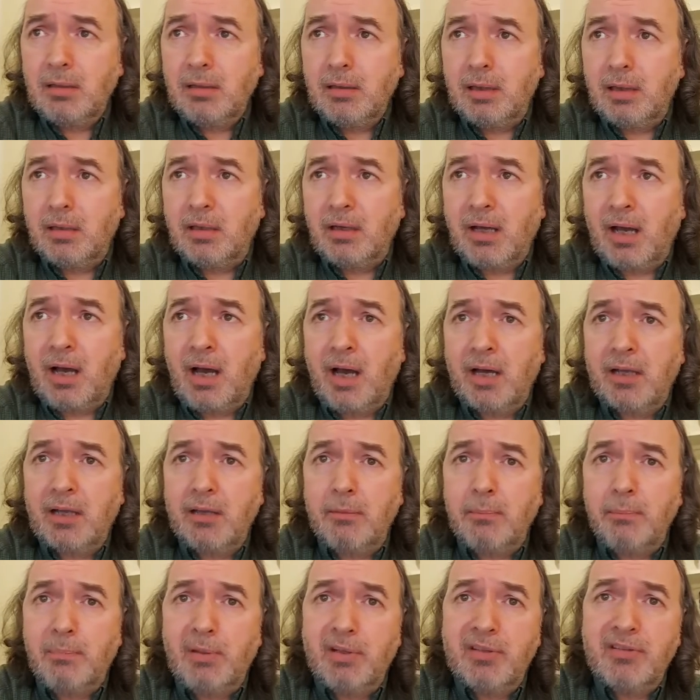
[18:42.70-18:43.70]
The dark
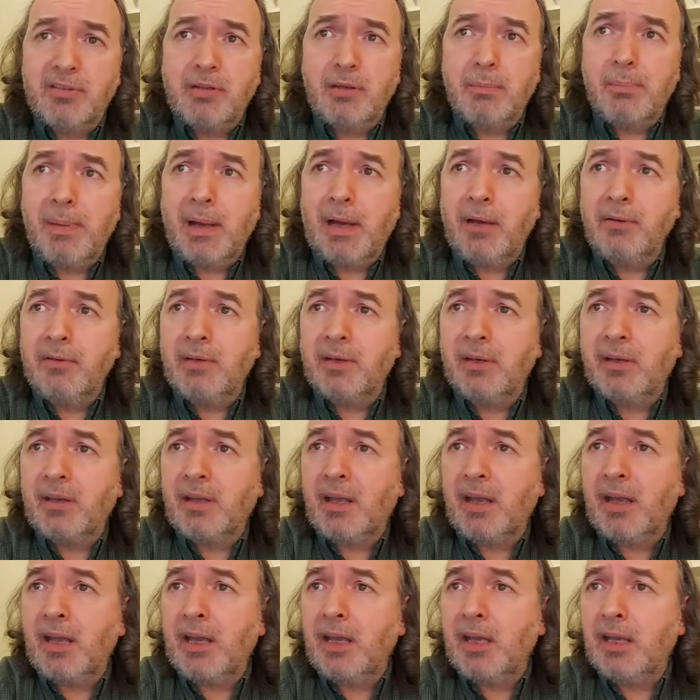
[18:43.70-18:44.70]
and blister-bounded
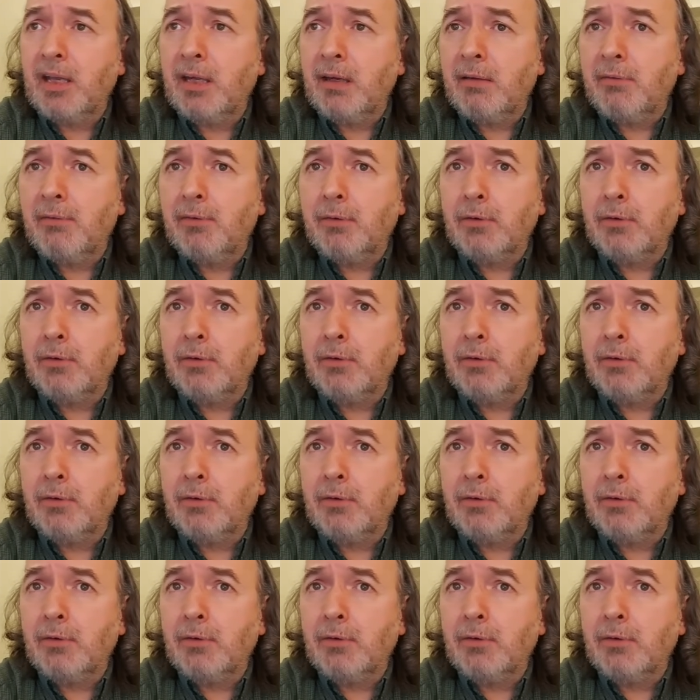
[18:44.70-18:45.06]
cave,